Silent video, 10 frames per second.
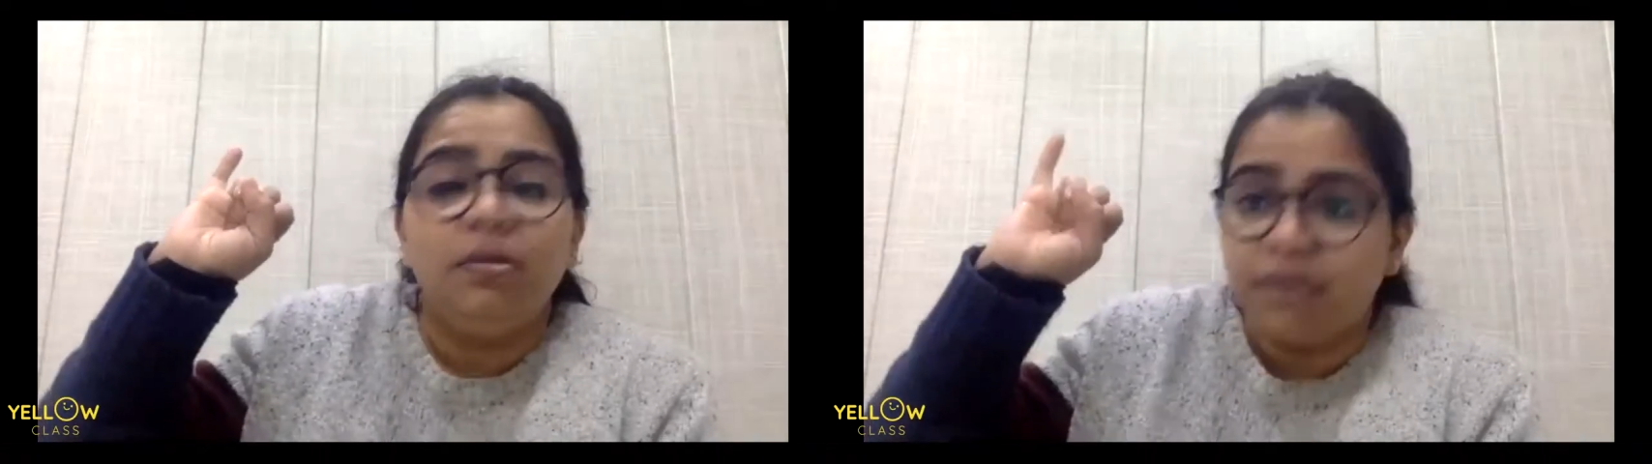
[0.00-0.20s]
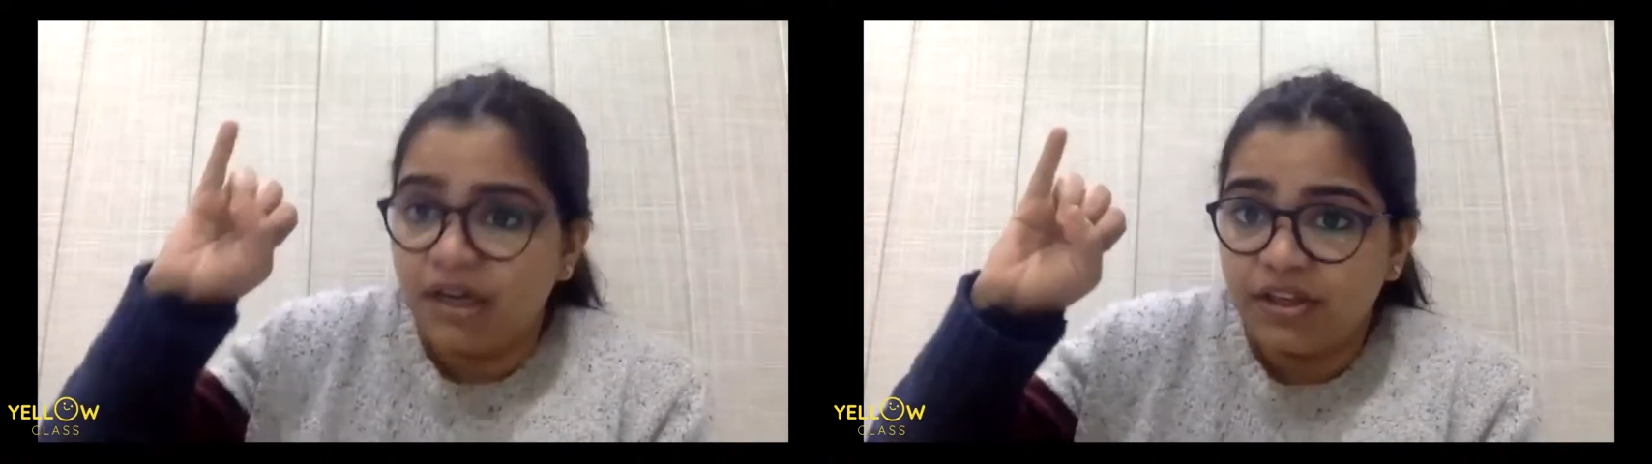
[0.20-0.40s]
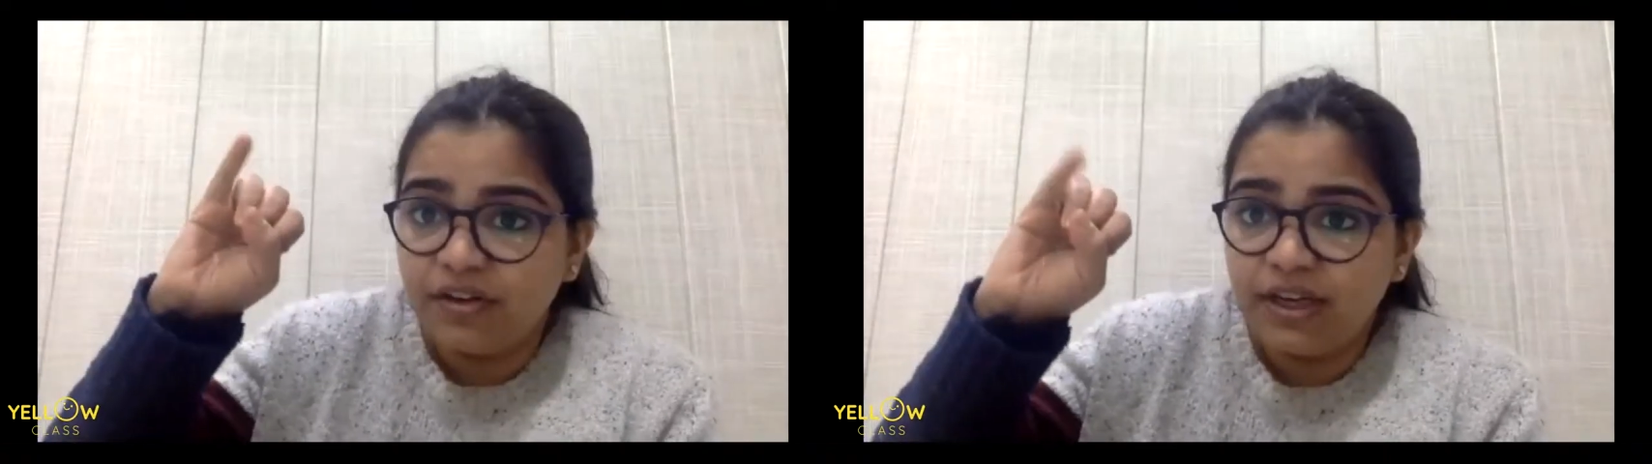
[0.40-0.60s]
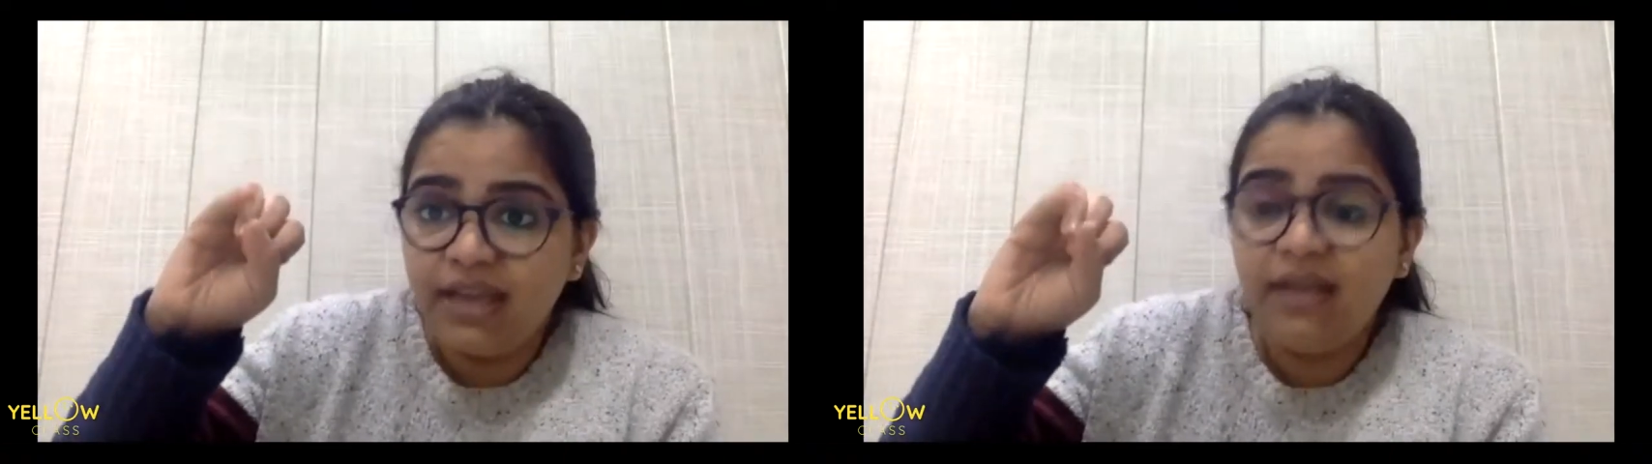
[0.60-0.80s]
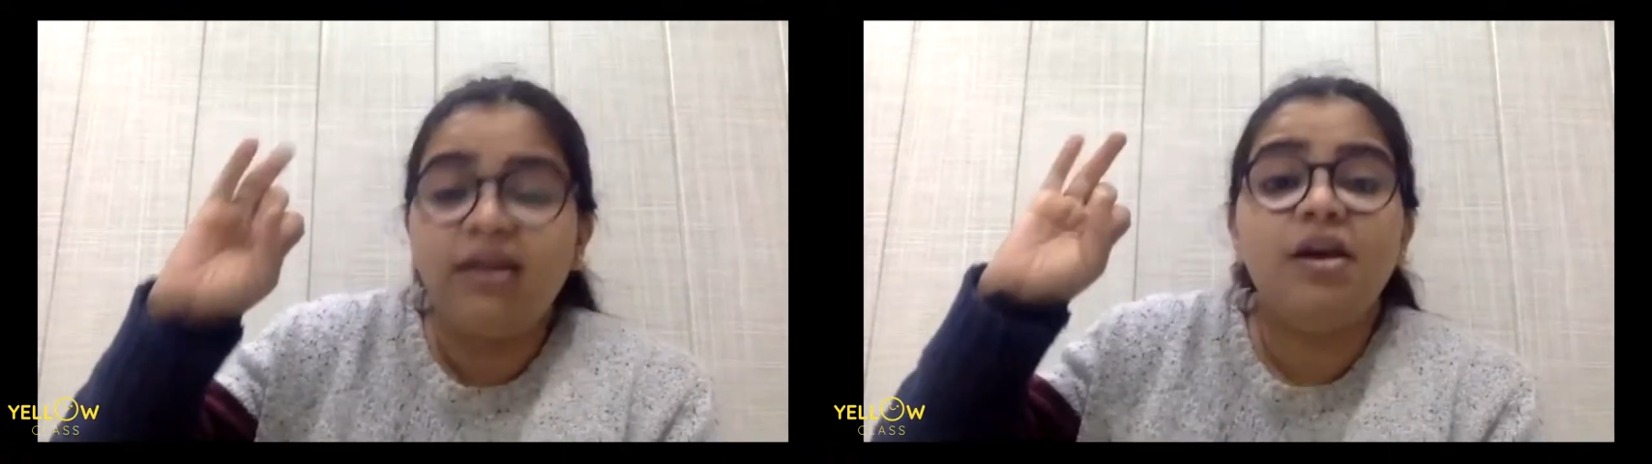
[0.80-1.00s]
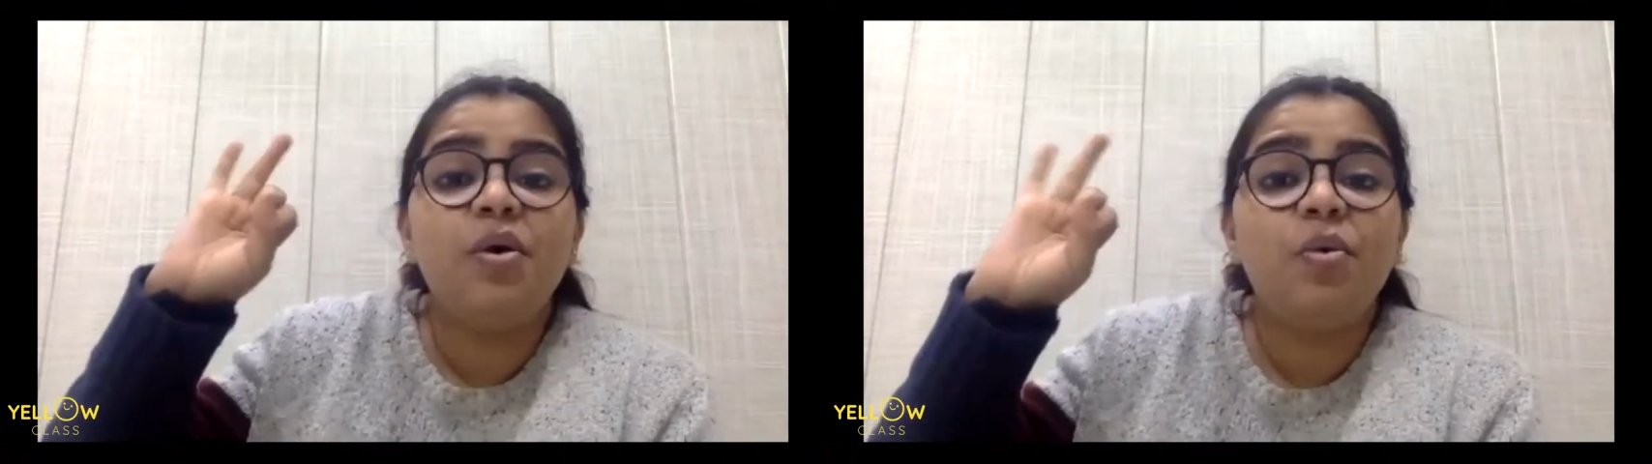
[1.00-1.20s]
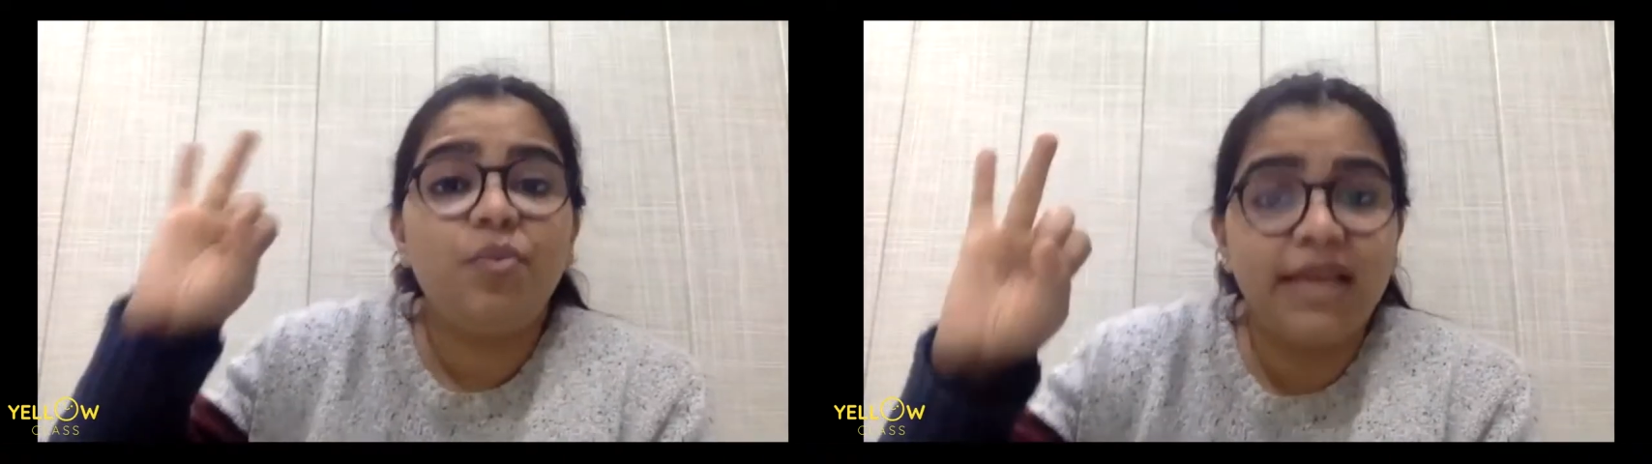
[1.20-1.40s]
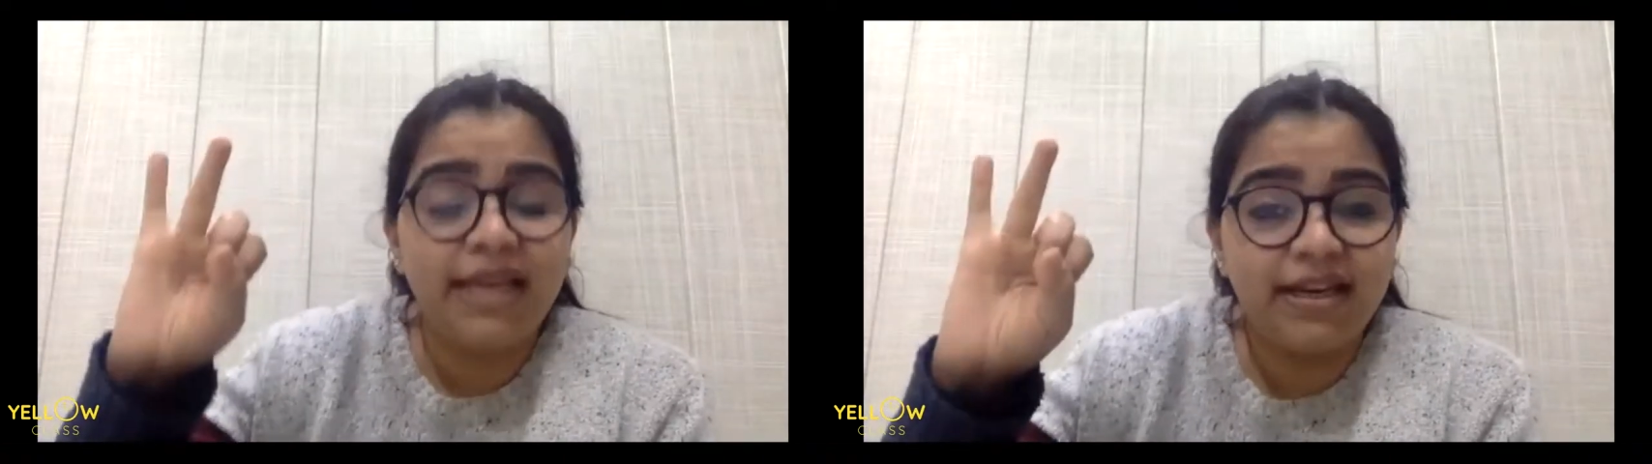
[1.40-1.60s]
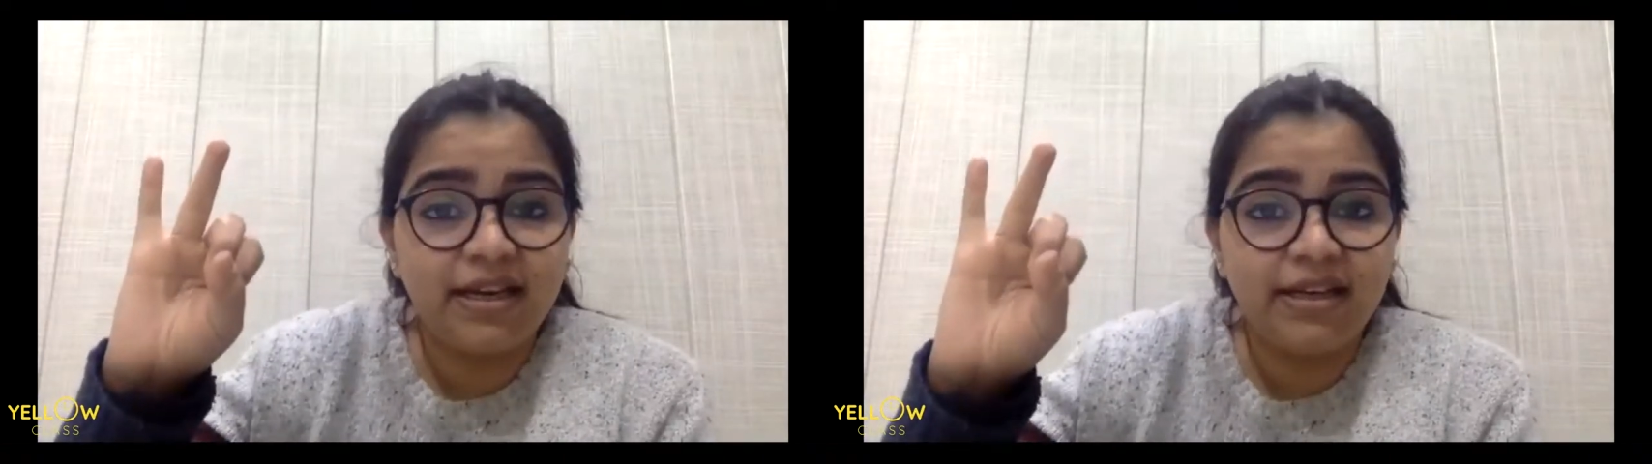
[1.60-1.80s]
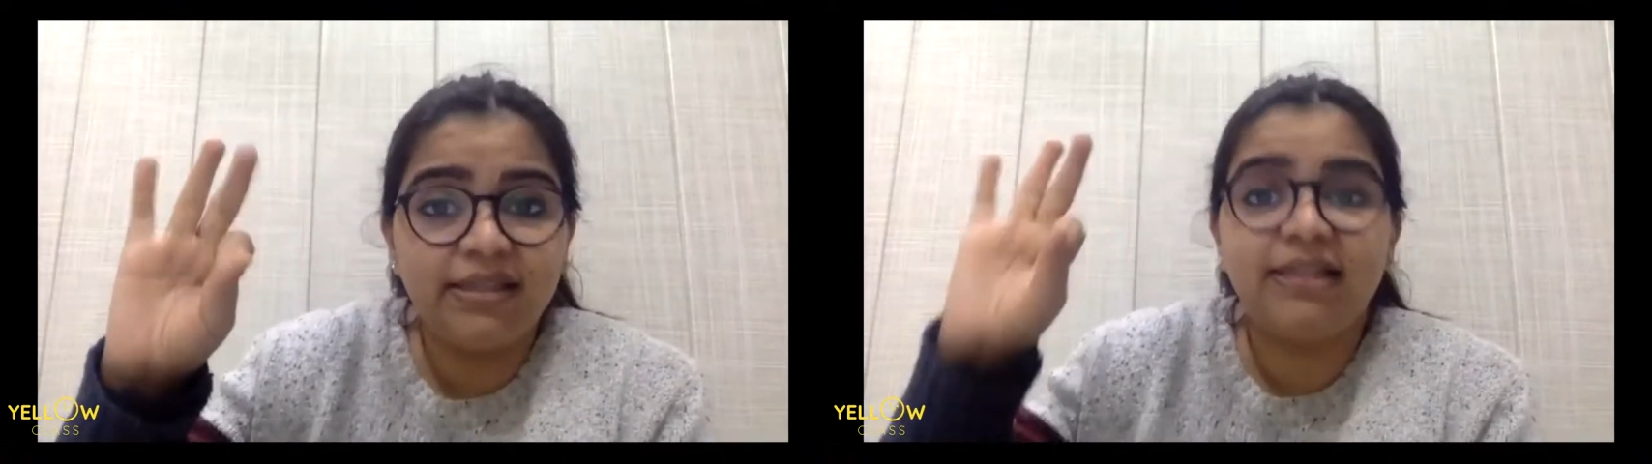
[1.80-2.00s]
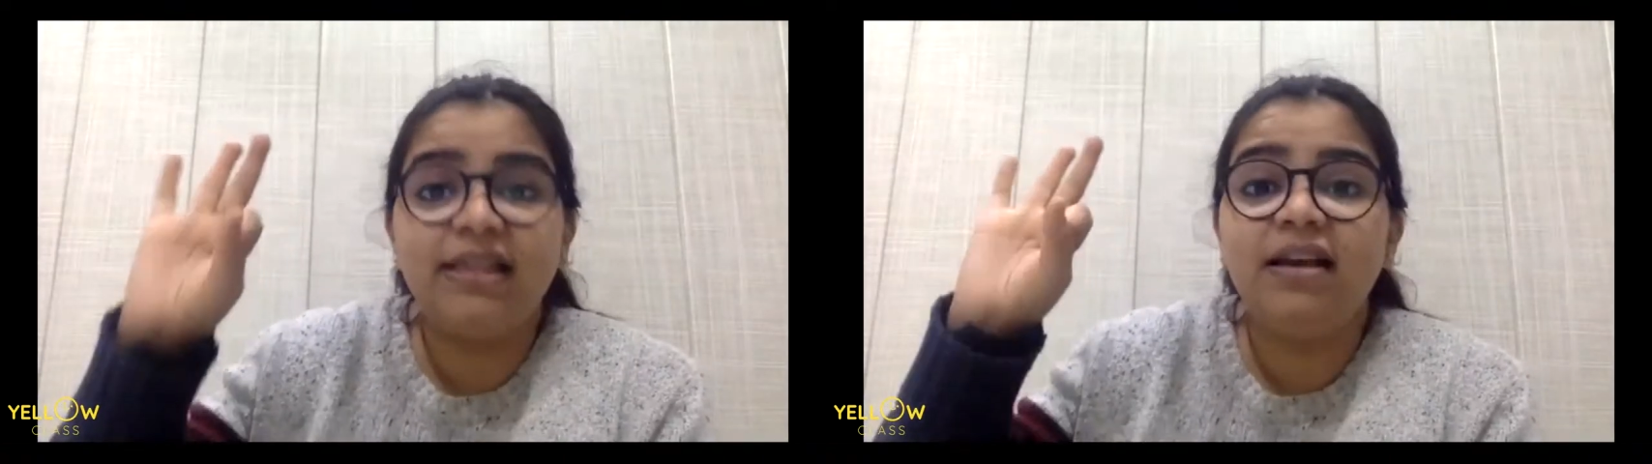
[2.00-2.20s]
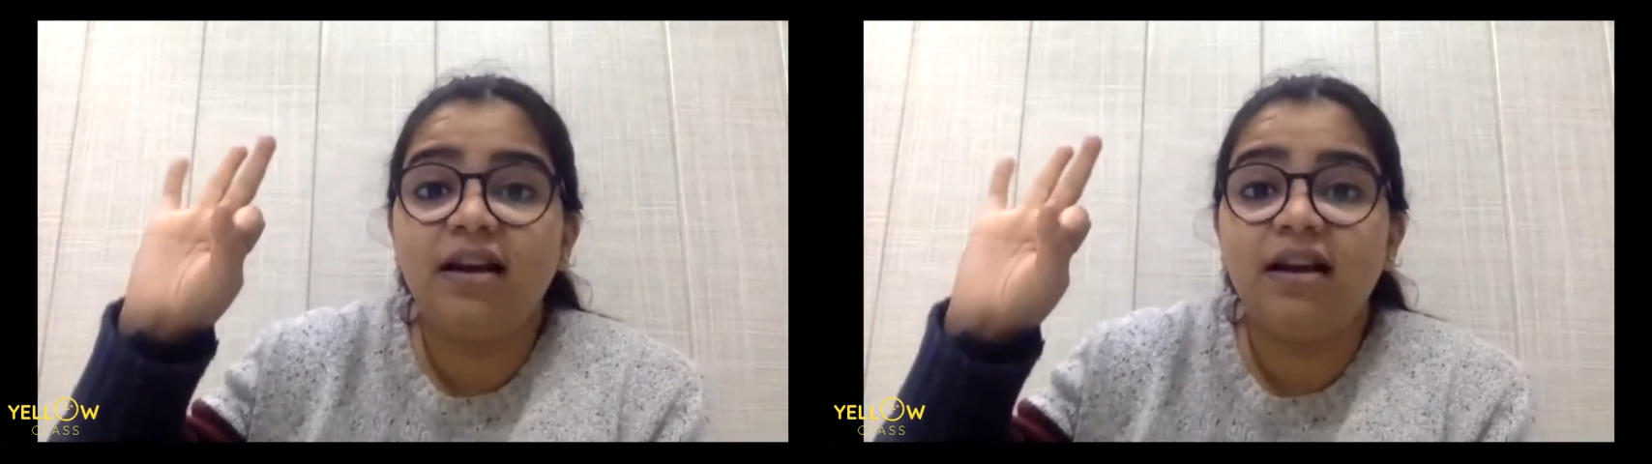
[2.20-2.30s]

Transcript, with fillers: Mercury, Venus,